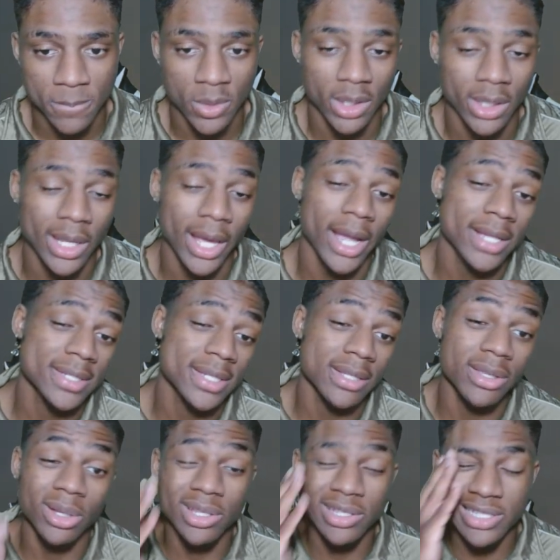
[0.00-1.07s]
Like I said,
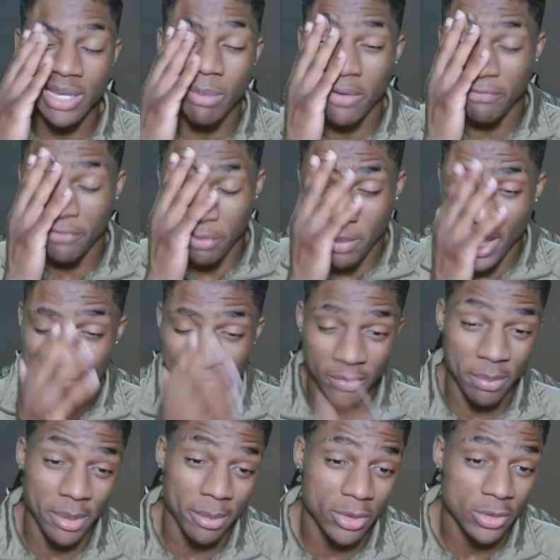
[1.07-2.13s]
the only time I feel bad for
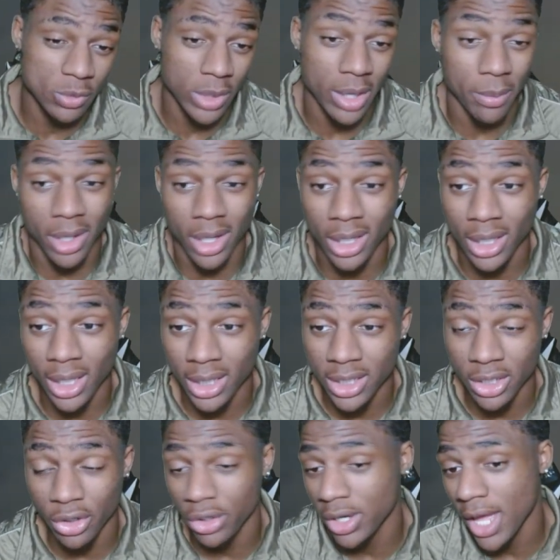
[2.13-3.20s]
people is when they were
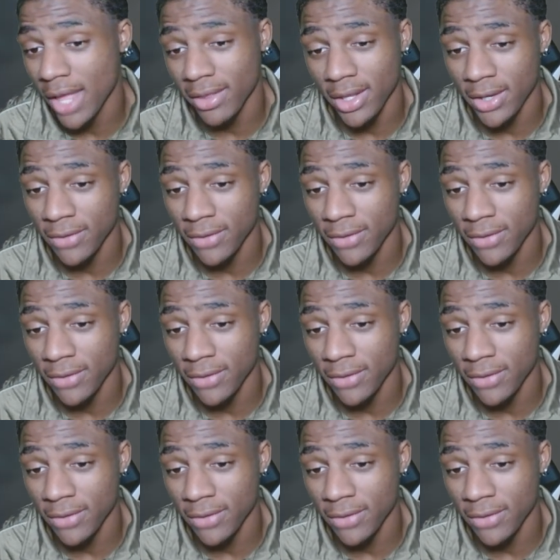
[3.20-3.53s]
unlucky or not in